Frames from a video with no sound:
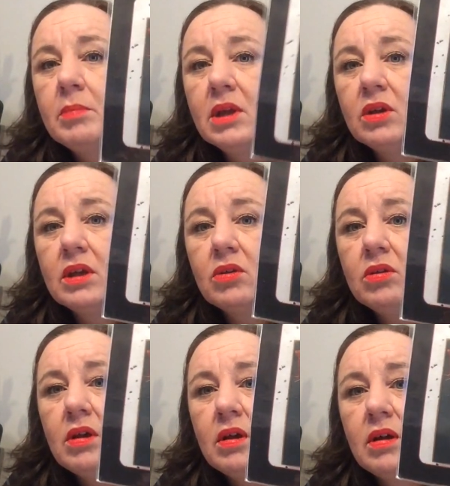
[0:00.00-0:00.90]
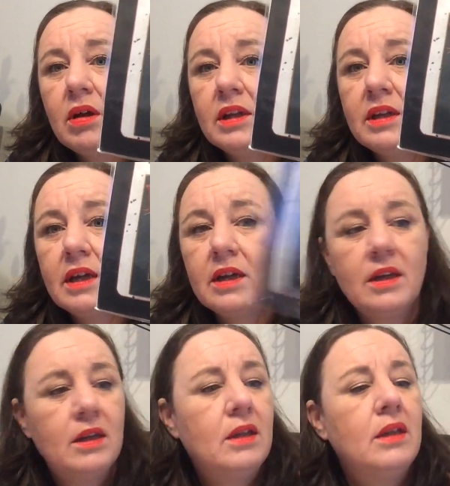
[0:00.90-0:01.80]
Mill Hill
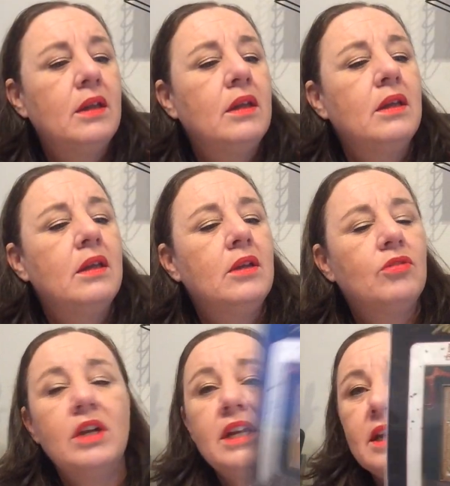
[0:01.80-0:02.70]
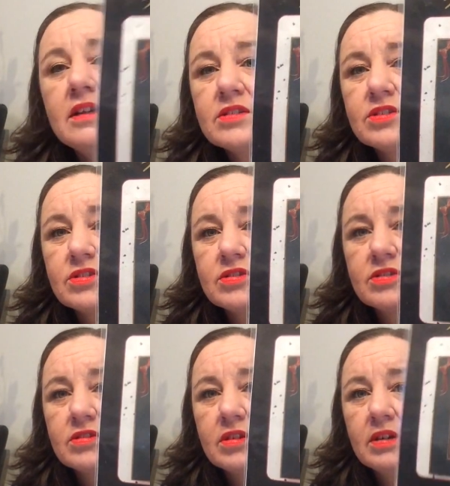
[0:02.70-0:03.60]
Holiday
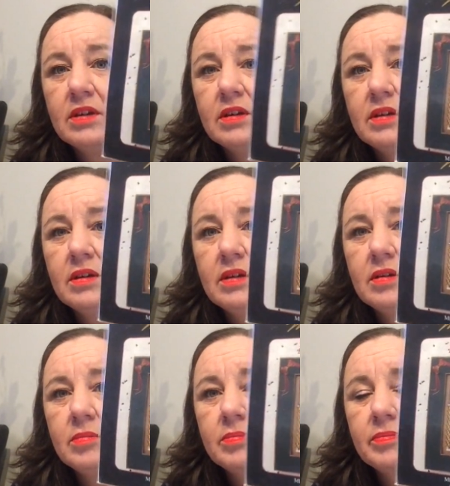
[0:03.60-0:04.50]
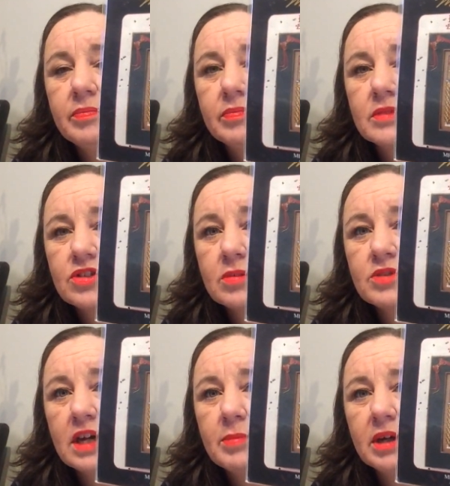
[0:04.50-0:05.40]
Greetings some
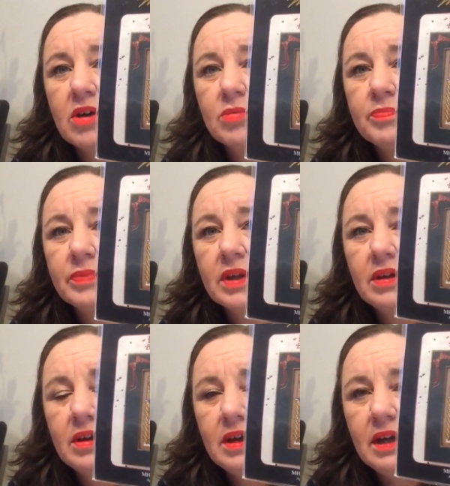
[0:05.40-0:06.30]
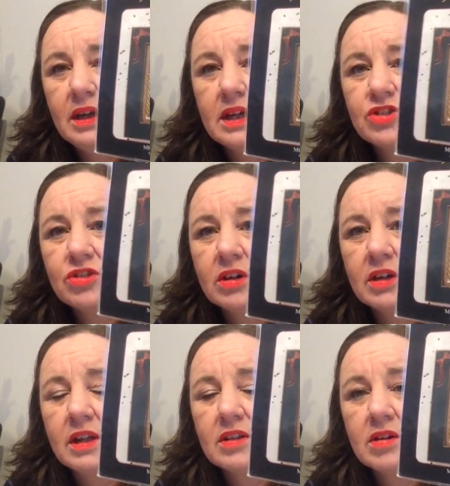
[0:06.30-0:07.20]
time ago, and I
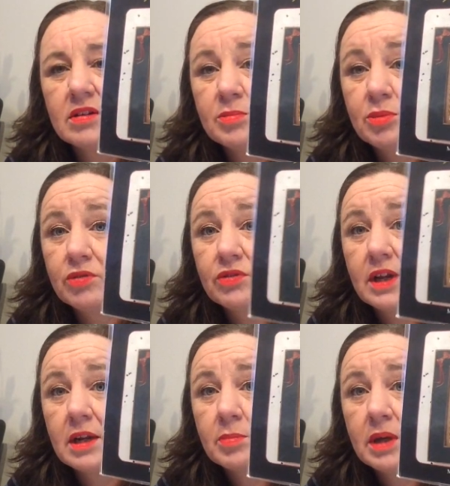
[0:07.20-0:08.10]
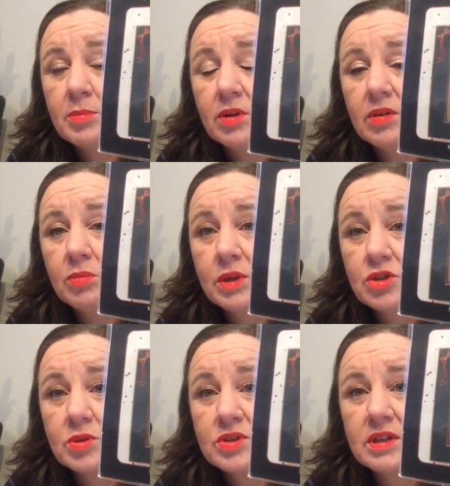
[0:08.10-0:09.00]
started it on the perforated paper,
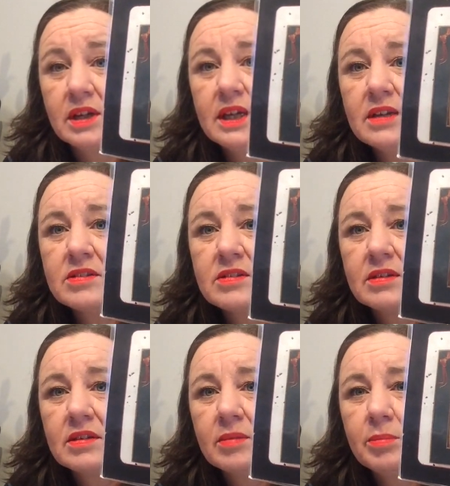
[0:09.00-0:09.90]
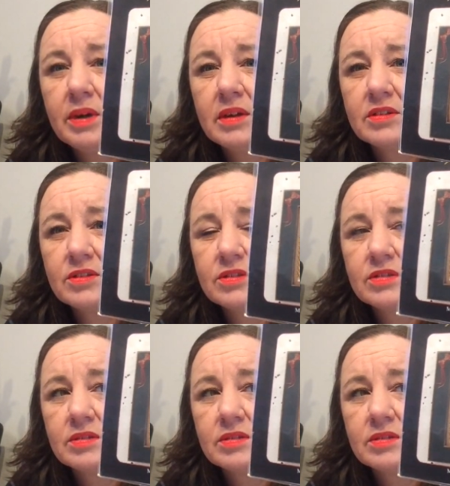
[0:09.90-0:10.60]
which was in the kit, but